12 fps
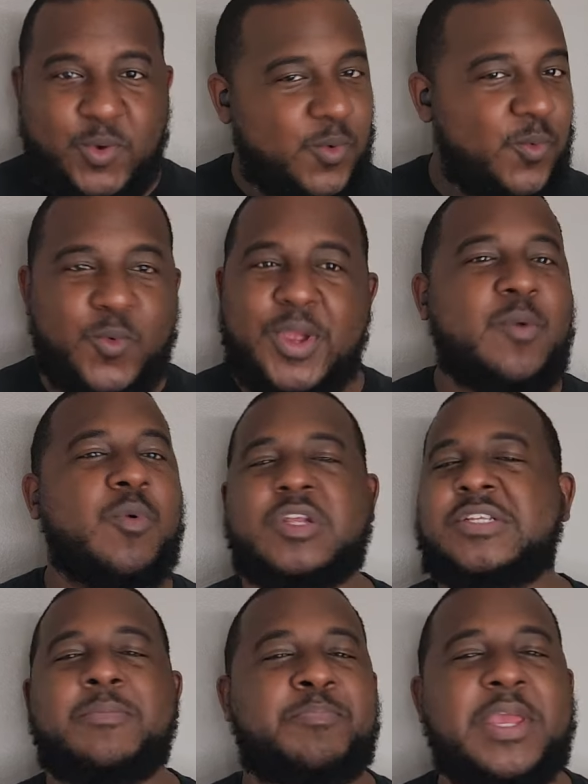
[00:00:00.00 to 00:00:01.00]
We
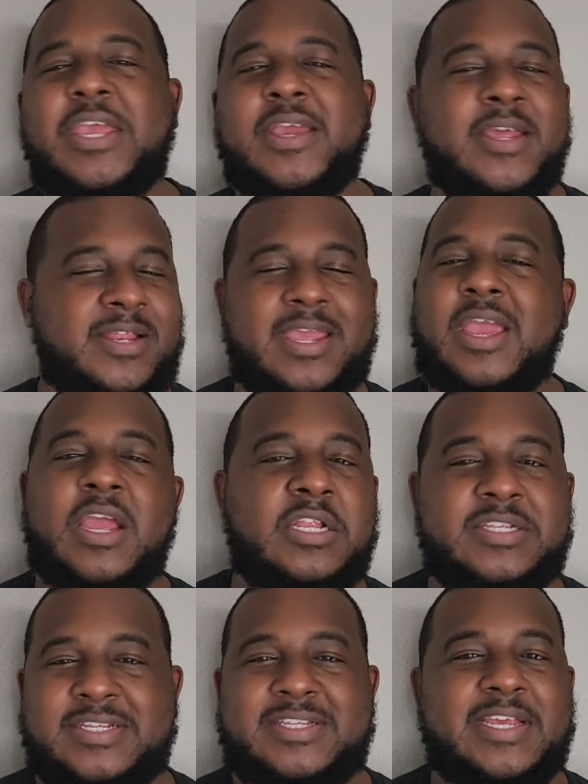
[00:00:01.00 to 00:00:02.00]
wasn't beating
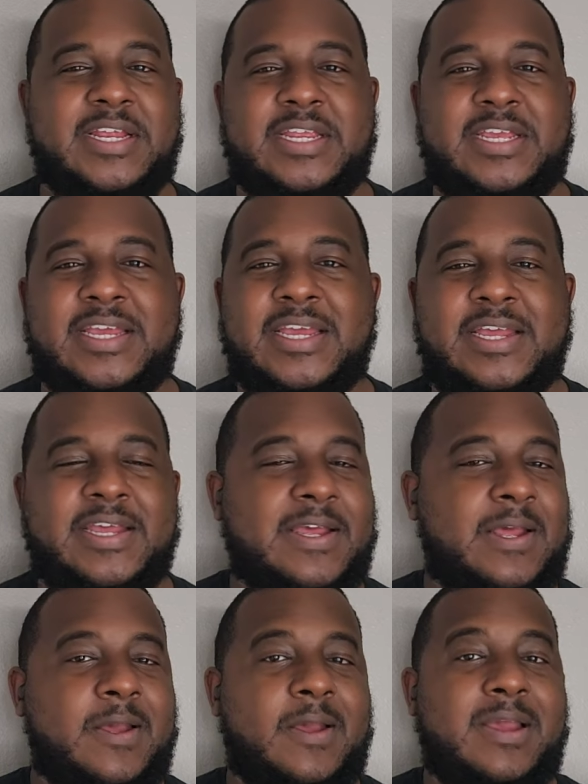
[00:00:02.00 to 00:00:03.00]
Kansas City
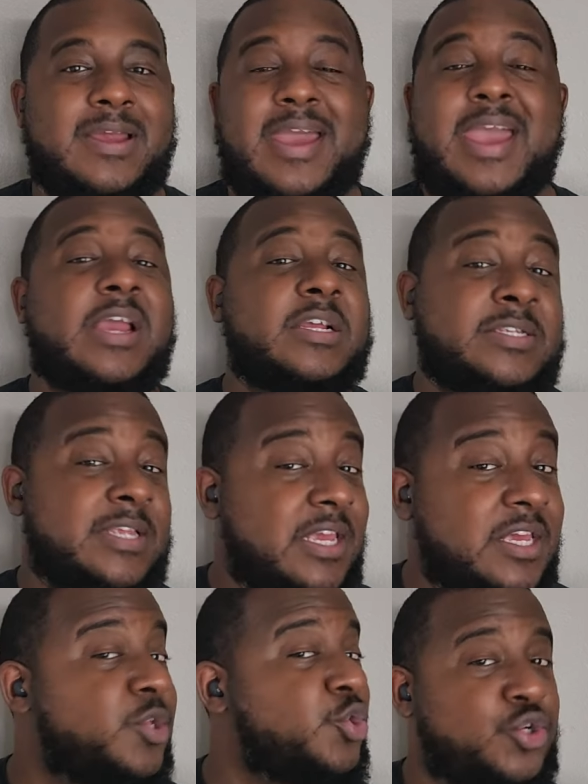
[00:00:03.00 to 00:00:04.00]
as
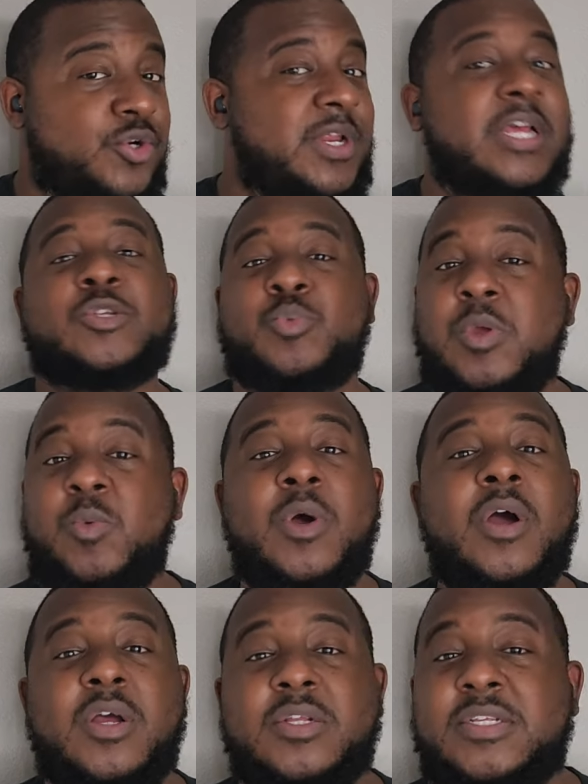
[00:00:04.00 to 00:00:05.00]
injured as we
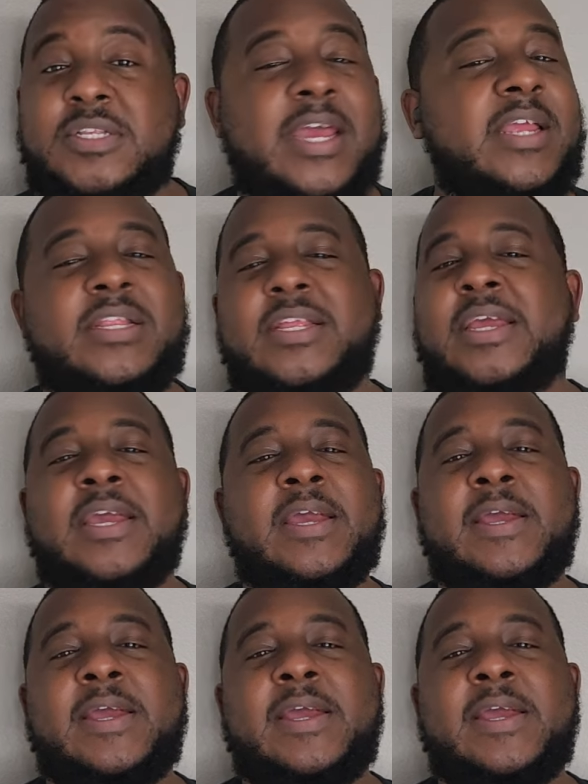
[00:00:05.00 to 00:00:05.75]
was. Like,